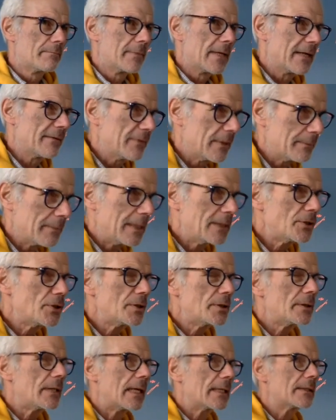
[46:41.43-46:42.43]
Having
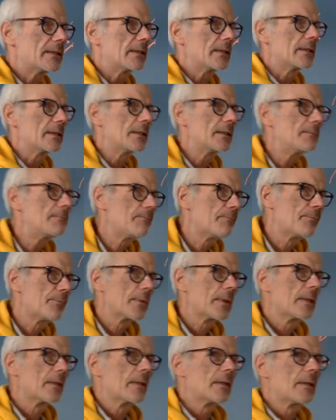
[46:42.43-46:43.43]
mentioned IKEA,
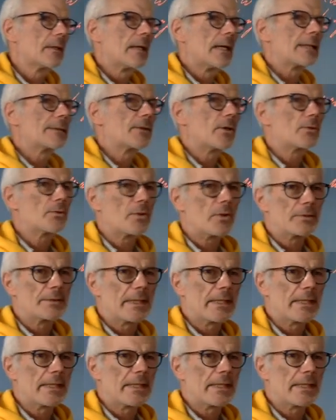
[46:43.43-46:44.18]
I don't know,